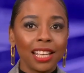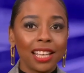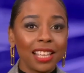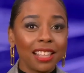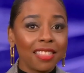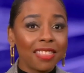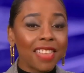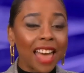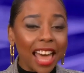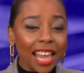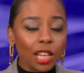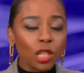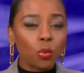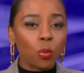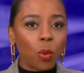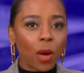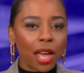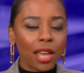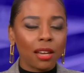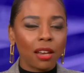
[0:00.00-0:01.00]
that is
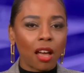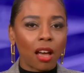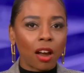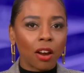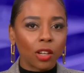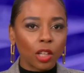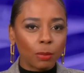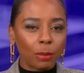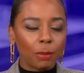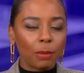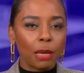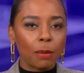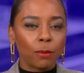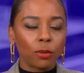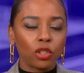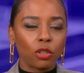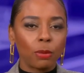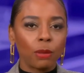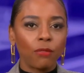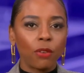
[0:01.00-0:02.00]
what arguably people
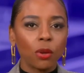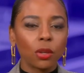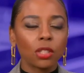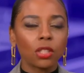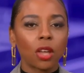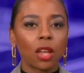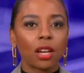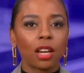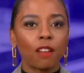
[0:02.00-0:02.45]
should be focused on.